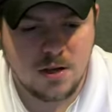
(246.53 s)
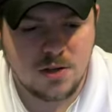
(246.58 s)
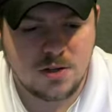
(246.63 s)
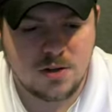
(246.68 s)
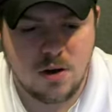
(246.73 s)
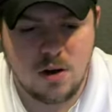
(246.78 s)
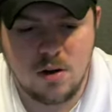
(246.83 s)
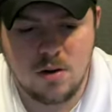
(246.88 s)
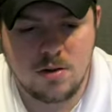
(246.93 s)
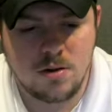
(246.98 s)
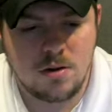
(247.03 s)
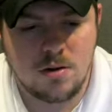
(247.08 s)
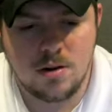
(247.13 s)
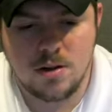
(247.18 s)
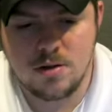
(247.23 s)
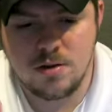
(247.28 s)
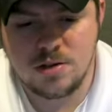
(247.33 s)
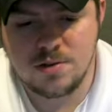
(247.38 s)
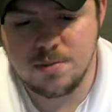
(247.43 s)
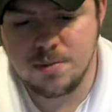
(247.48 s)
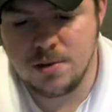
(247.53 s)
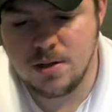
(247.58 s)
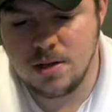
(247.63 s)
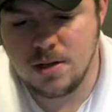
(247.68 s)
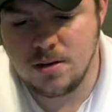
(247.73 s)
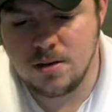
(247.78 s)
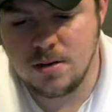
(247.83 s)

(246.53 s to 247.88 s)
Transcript: So all in all, it looks pretty